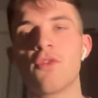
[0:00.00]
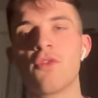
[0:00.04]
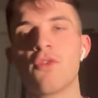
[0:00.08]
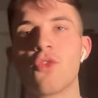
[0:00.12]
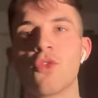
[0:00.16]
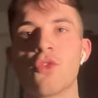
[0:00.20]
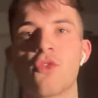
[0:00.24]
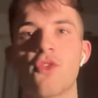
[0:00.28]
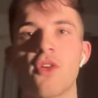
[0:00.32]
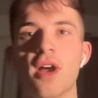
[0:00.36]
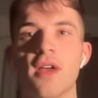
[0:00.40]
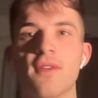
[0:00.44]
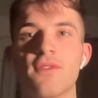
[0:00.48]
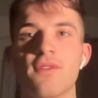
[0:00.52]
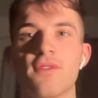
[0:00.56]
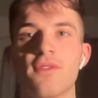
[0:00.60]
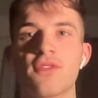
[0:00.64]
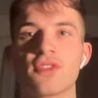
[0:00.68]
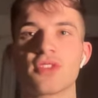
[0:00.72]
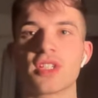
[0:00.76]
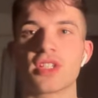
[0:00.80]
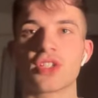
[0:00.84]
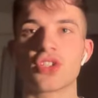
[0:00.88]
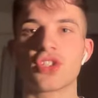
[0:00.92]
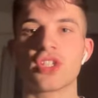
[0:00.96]
4, 5,
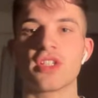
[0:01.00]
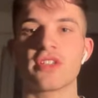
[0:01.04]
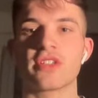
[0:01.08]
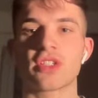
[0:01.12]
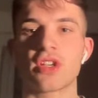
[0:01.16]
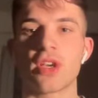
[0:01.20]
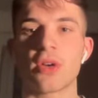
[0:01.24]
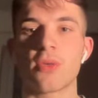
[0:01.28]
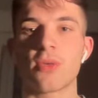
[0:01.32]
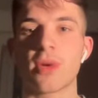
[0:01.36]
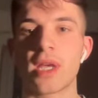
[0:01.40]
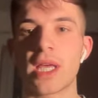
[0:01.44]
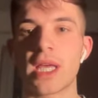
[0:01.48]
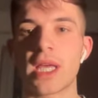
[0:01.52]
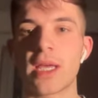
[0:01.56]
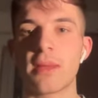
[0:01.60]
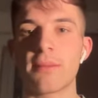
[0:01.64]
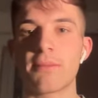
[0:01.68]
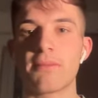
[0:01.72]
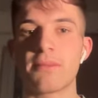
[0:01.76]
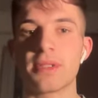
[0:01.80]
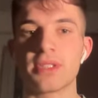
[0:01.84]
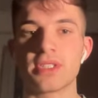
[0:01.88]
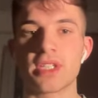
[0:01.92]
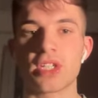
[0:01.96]
6 years ago
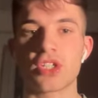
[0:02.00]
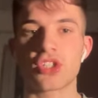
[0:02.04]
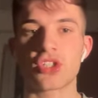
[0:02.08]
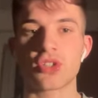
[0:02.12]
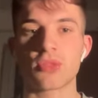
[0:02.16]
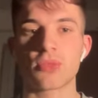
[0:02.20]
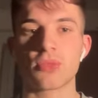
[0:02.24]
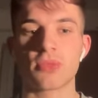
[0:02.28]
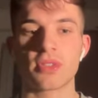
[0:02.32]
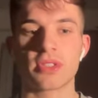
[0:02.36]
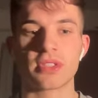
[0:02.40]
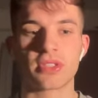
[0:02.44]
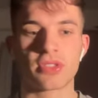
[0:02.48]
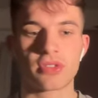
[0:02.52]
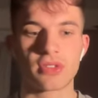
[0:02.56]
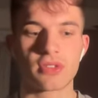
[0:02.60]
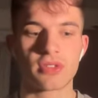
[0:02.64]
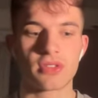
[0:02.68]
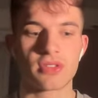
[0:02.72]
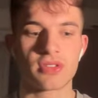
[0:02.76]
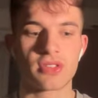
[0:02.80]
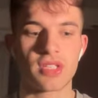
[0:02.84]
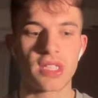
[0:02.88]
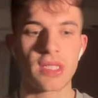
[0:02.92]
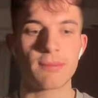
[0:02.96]
where possession was
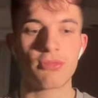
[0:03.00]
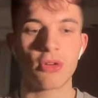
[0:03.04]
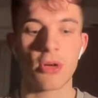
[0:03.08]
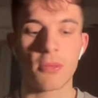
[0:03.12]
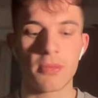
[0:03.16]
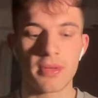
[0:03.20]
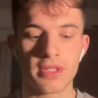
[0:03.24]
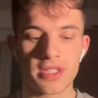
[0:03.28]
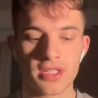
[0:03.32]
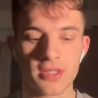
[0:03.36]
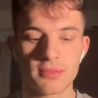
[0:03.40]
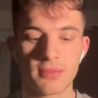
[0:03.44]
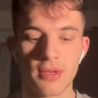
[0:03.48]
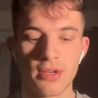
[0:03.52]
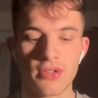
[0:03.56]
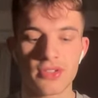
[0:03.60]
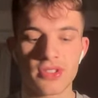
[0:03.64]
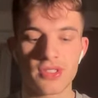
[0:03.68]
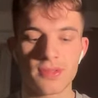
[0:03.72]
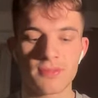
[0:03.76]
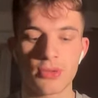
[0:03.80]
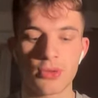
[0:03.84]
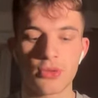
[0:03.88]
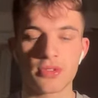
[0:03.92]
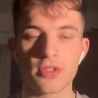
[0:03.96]
seen probably as the most
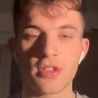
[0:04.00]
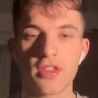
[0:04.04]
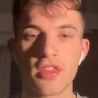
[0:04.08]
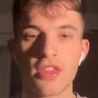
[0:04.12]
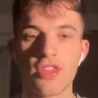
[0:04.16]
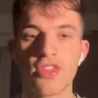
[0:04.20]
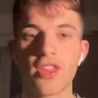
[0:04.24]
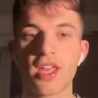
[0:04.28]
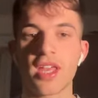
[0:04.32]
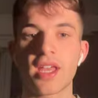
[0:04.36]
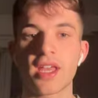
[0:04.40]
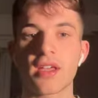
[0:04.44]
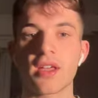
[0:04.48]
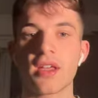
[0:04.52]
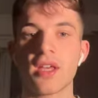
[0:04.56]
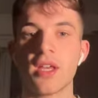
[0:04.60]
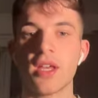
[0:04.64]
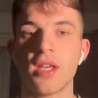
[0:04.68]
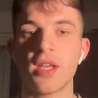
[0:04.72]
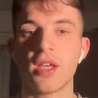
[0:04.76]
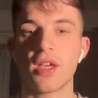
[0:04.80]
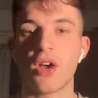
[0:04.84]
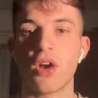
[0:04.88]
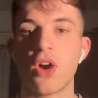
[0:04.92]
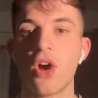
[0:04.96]
important thing
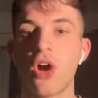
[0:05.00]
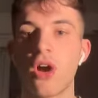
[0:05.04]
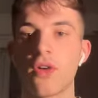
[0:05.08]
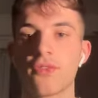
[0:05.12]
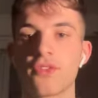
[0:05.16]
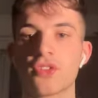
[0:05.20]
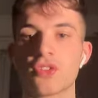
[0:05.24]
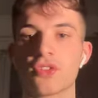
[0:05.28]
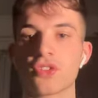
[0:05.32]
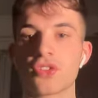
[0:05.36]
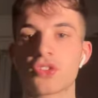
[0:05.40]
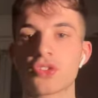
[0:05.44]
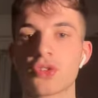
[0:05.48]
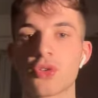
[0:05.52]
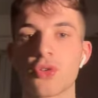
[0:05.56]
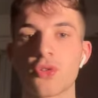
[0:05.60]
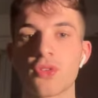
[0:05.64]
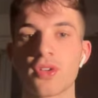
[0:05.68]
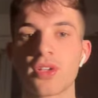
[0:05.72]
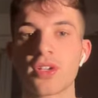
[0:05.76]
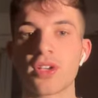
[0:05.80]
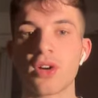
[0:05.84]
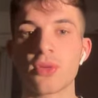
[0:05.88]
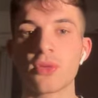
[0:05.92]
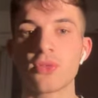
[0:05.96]
after just
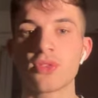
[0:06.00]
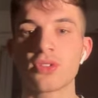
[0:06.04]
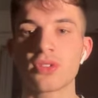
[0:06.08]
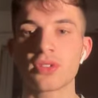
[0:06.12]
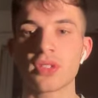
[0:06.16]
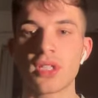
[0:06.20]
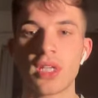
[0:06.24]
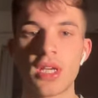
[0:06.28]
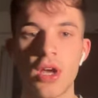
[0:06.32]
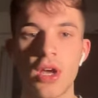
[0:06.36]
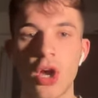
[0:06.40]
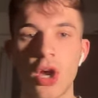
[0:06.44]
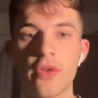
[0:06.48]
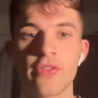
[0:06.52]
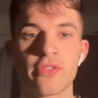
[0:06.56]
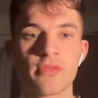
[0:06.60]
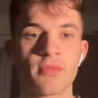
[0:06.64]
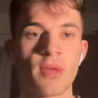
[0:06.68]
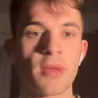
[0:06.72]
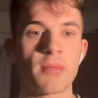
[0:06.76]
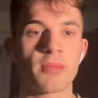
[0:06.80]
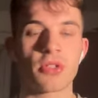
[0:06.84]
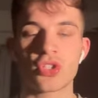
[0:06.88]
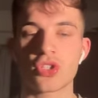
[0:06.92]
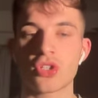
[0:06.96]
scoring goals over
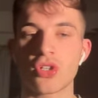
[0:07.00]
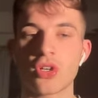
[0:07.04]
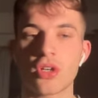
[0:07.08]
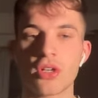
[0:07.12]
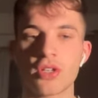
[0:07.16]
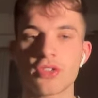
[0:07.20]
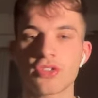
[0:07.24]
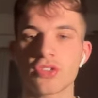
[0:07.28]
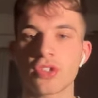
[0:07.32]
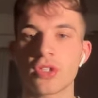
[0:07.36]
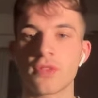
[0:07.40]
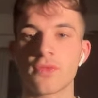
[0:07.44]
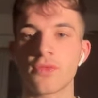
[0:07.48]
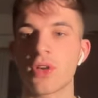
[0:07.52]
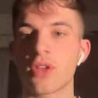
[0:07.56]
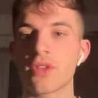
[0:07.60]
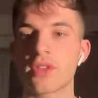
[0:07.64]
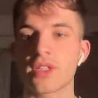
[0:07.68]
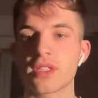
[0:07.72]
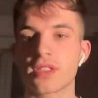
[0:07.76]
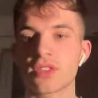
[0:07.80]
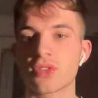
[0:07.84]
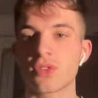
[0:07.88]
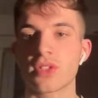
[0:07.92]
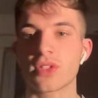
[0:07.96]
maybe shots, over
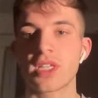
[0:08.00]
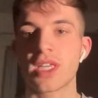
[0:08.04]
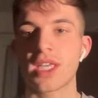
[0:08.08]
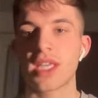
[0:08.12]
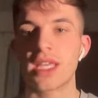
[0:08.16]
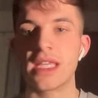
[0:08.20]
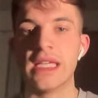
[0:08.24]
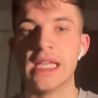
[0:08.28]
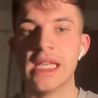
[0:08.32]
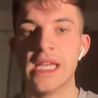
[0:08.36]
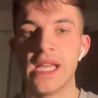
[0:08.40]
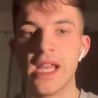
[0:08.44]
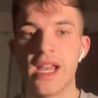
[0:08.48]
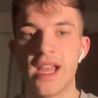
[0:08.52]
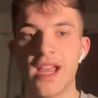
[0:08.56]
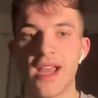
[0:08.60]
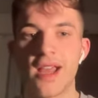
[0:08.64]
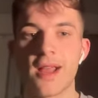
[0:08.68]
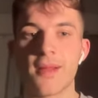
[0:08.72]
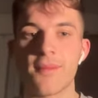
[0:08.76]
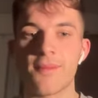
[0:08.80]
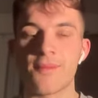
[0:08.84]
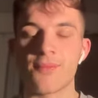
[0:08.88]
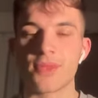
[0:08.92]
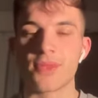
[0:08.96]
other sort of key
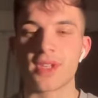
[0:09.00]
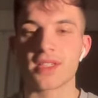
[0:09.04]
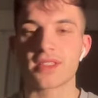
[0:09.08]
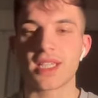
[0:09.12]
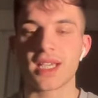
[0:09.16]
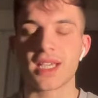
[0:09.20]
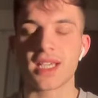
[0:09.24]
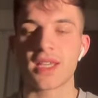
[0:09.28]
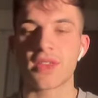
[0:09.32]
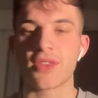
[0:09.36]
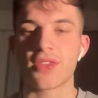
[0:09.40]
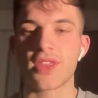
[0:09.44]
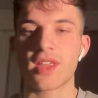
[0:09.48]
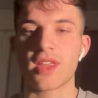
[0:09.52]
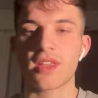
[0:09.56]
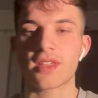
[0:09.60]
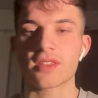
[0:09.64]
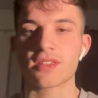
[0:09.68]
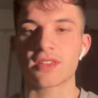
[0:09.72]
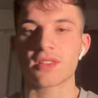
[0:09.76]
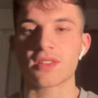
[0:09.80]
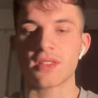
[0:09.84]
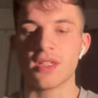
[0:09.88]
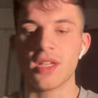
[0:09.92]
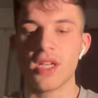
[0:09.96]
attacking things.
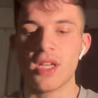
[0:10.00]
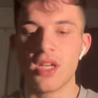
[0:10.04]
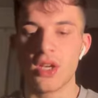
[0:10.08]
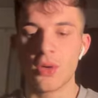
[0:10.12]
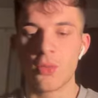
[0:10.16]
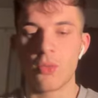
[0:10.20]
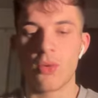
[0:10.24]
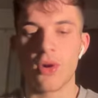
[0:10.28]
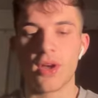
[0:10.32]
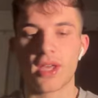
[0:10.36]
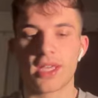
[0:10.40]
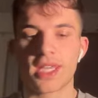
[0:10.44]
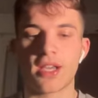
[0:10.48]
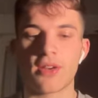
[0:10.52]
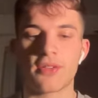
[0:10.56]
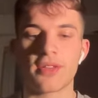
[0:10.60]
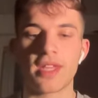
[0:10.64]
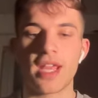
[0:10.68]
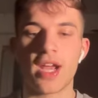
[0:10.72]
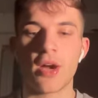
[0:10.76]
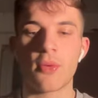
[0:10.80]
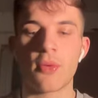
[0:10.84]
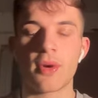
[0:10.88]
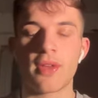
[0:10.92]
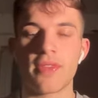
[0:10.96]
And working out
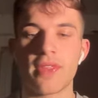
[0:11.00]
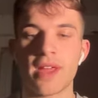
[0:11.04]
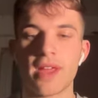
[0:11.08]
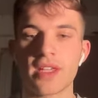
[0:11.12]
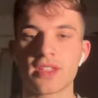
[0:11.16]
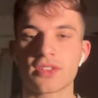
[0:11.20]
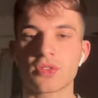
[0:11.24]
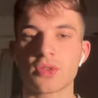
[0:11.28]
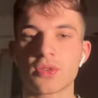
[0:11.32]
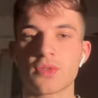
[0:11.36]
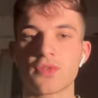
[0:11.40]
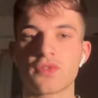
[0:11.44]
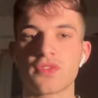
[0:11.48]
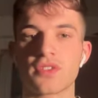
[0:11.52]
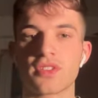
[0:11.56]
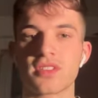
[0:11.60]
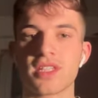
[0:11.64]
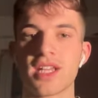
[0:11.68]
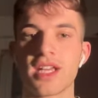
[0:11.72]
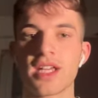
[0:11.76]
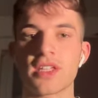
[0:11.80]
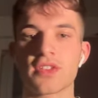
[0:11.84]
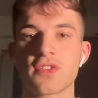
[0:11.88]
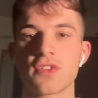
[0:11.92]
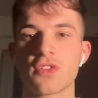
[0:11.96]
now where that sort of
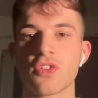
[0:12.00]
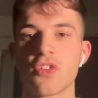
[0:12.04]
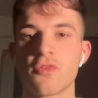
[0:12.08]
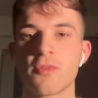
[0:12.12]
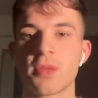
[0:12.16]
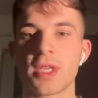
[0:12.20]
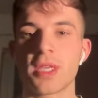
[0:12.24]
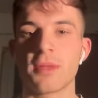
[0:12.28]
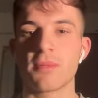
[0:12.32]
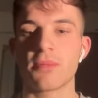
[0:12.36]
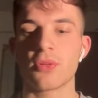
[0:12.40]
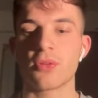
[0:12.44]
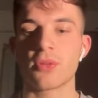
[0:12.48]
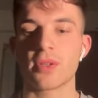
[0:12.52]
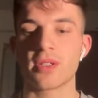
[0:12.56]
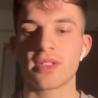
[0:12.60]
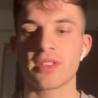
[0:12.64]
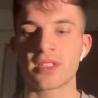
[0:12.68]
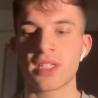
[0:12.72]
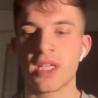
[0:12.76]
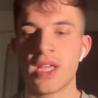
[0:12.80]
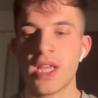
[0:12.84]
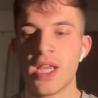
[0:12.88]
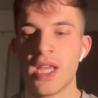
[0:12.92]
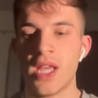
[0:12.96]
stands for a lot of people is,